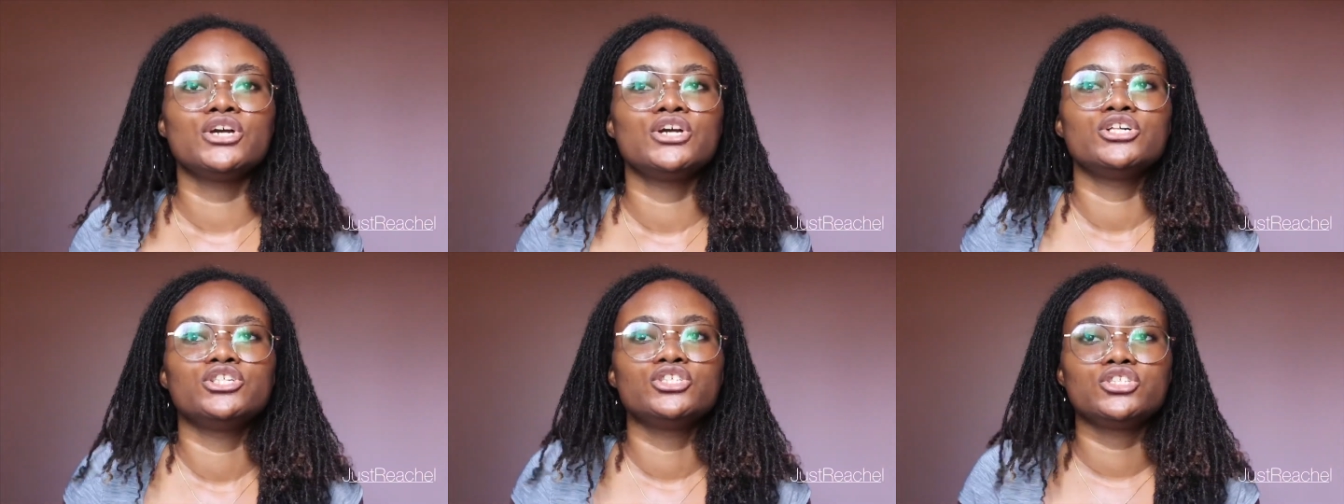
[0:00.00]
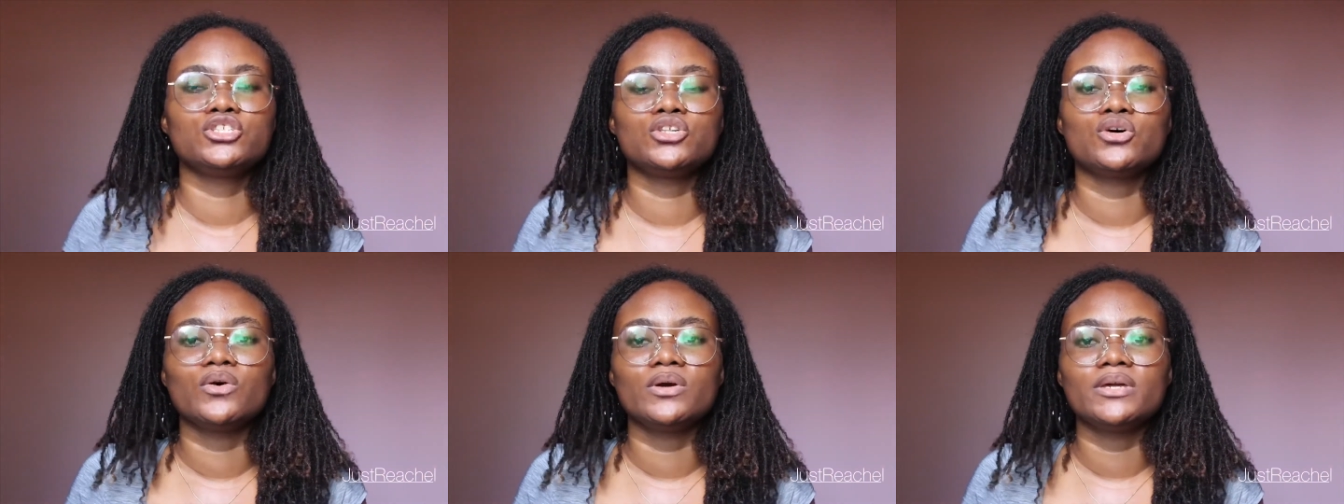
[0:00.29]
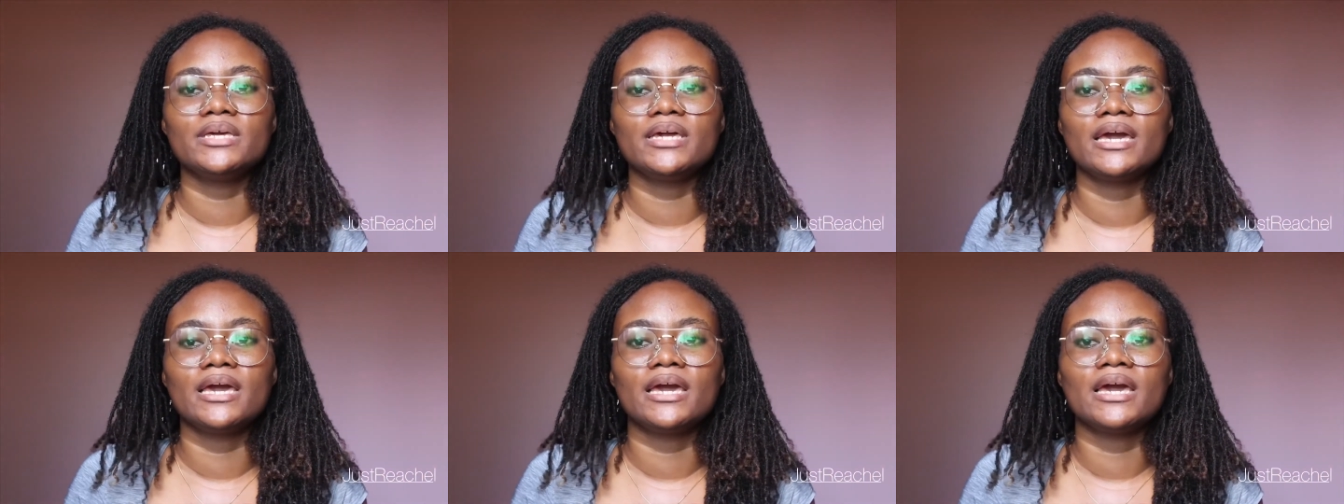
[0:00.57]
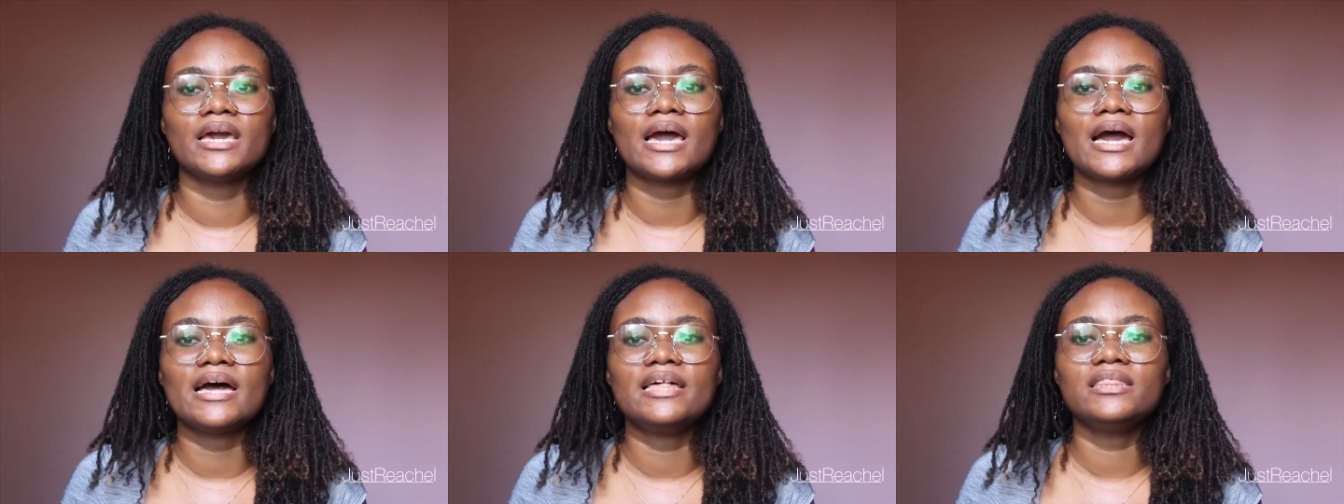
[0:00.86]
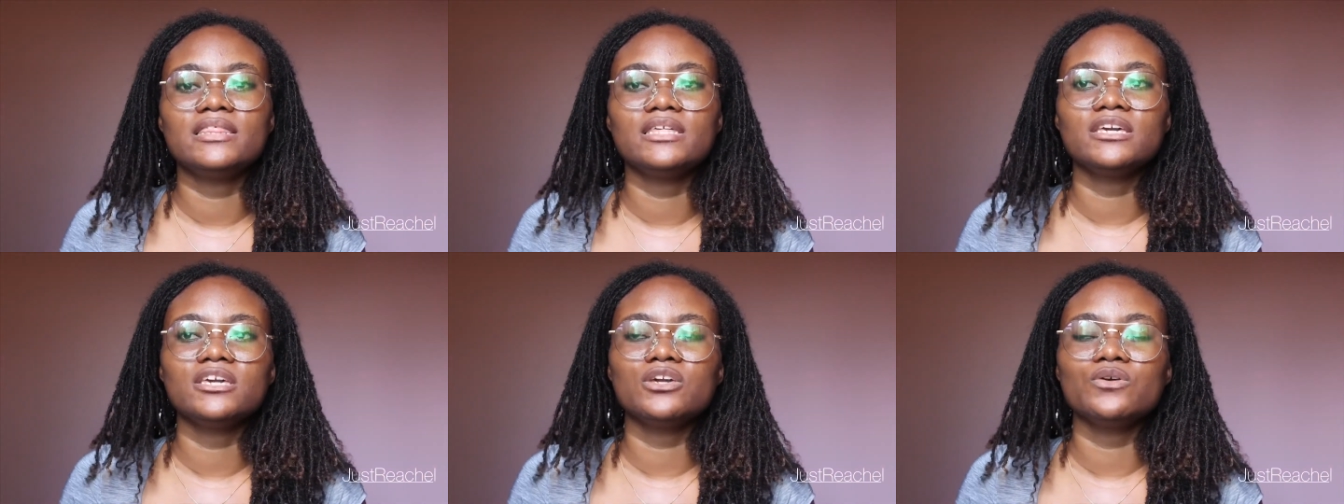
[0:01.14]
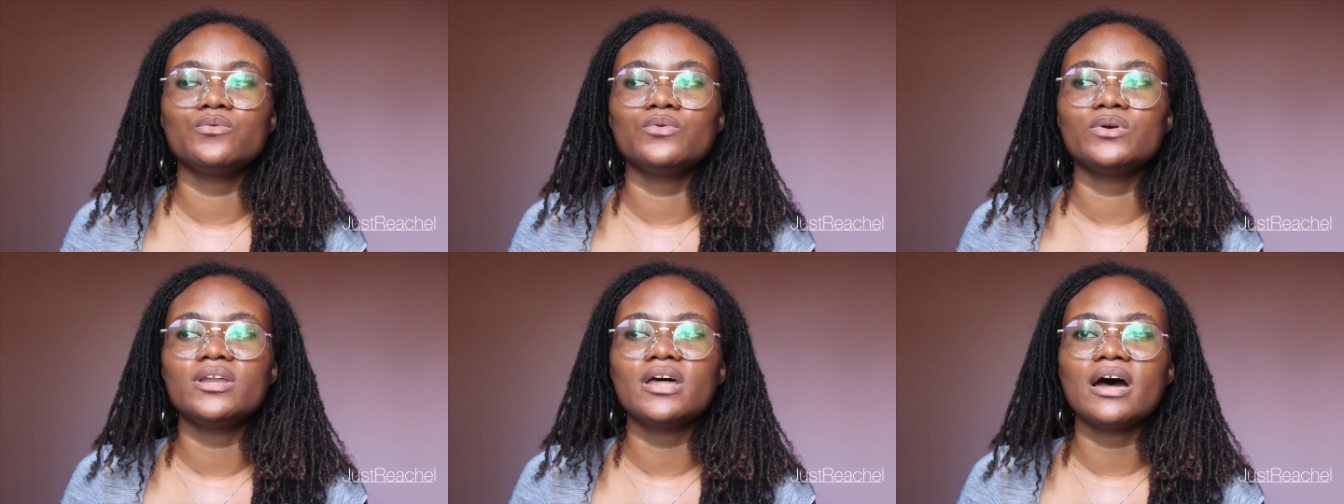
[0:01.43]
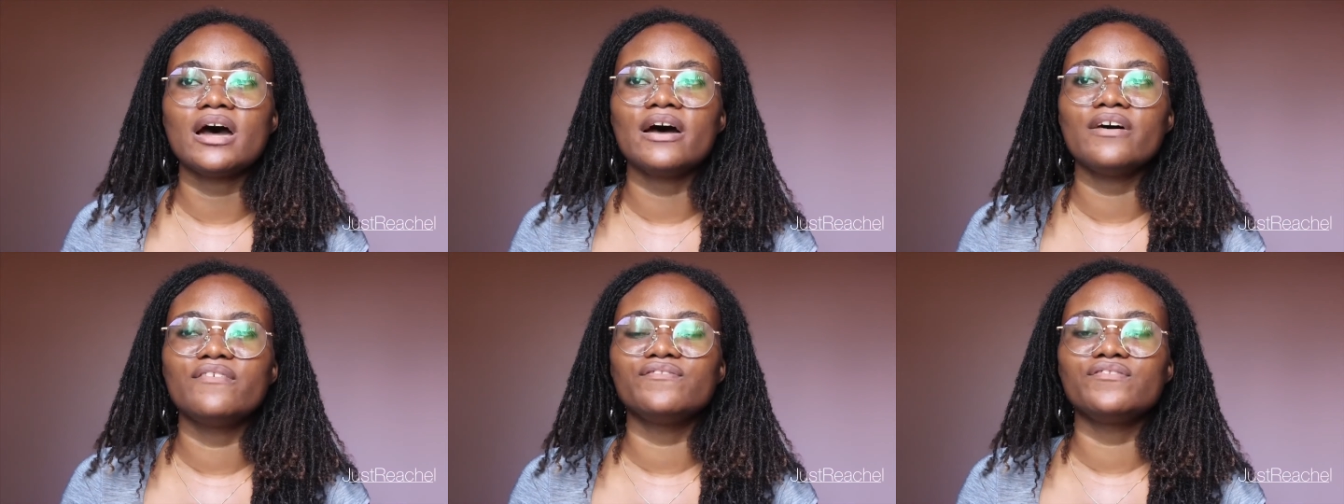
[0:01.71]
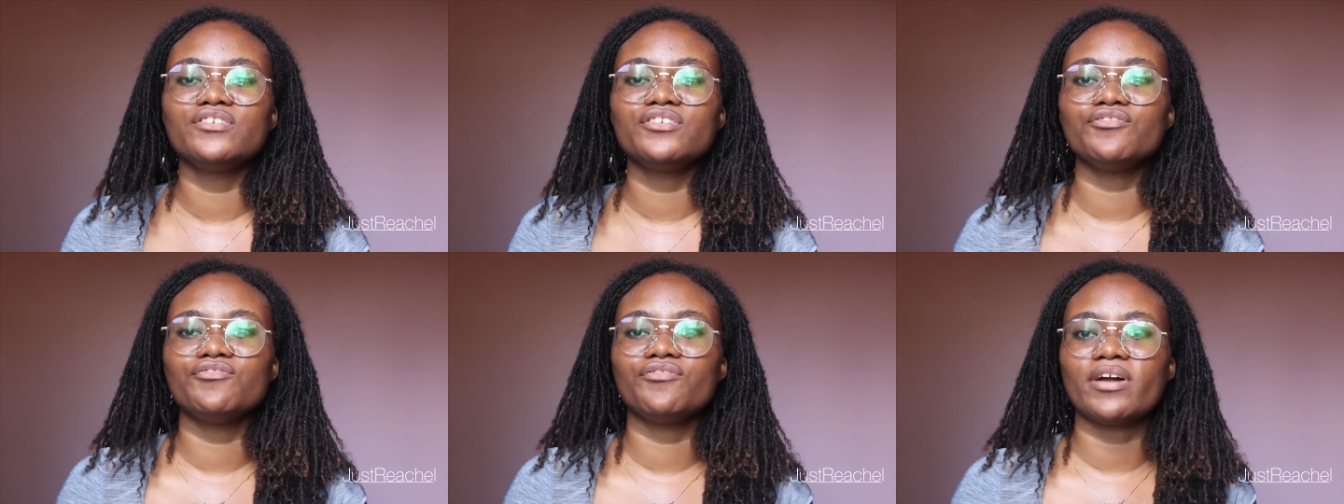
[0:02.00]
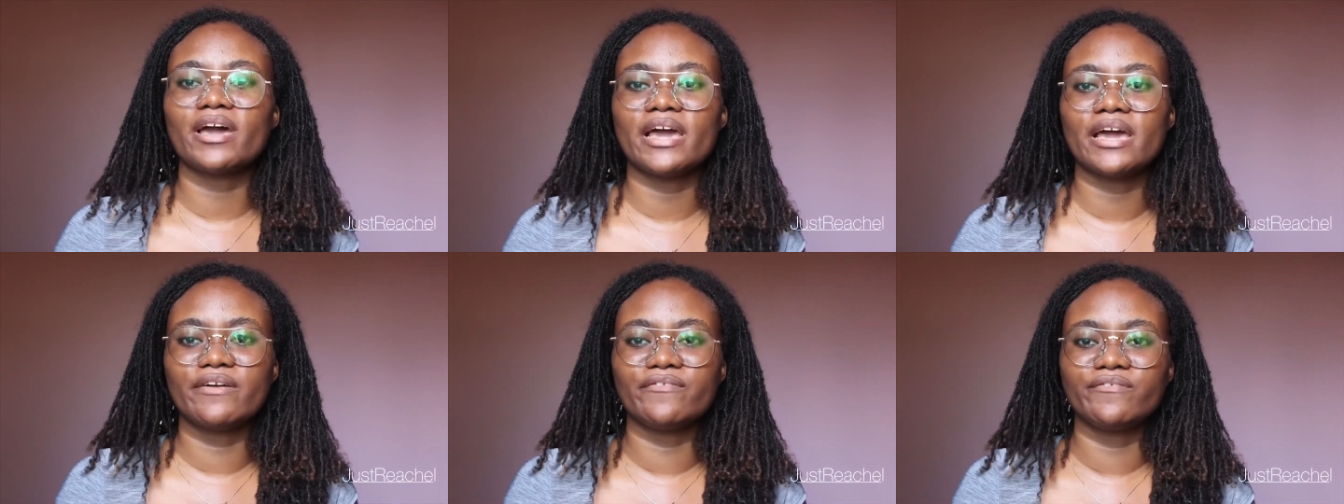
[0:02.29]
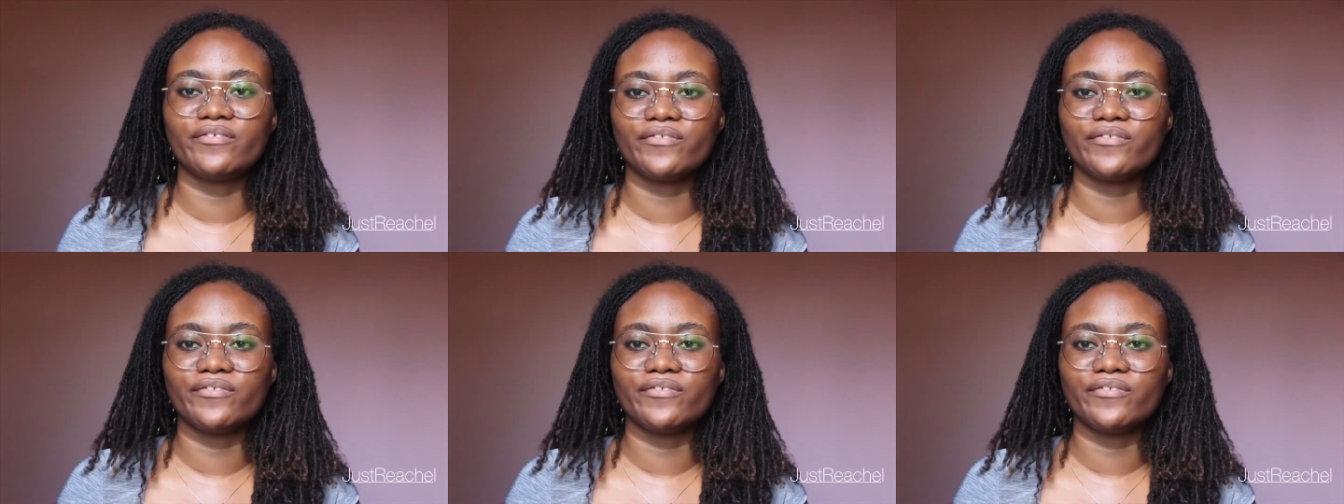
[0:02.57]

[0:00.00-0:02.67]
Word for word: So yeah, I think it would have derived